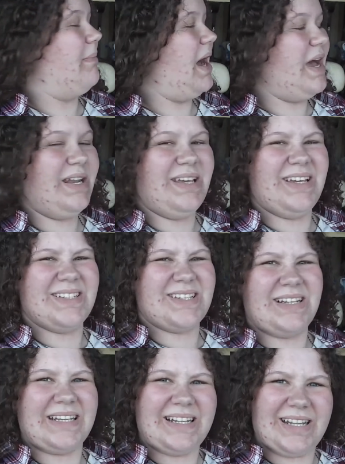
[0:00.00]
Mine is
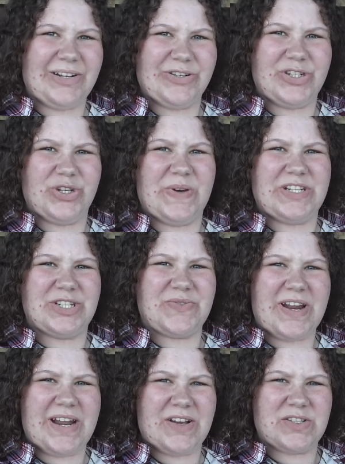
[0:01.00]
a little under 2 inches
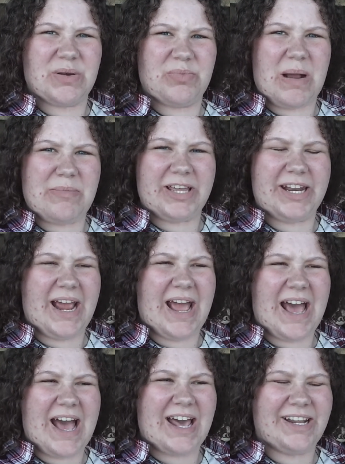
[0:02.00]
right now, so I'm probably gonna
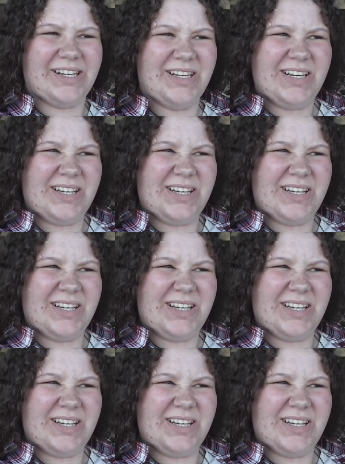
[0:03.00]
add